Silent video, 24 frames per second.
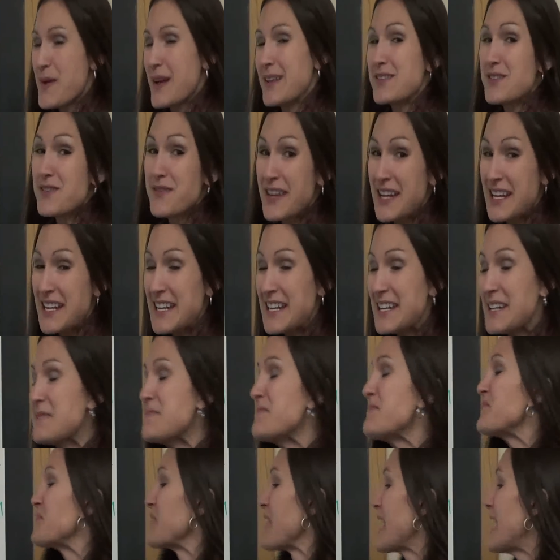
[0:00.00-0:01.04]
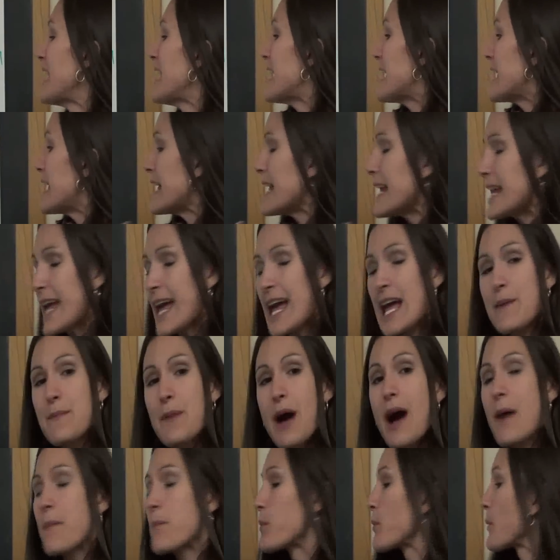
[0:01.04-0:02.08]
Pennsylvanian, he came
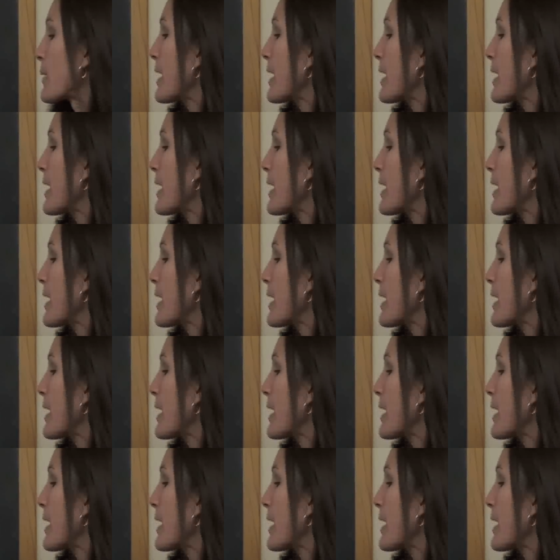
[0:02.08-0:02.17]
up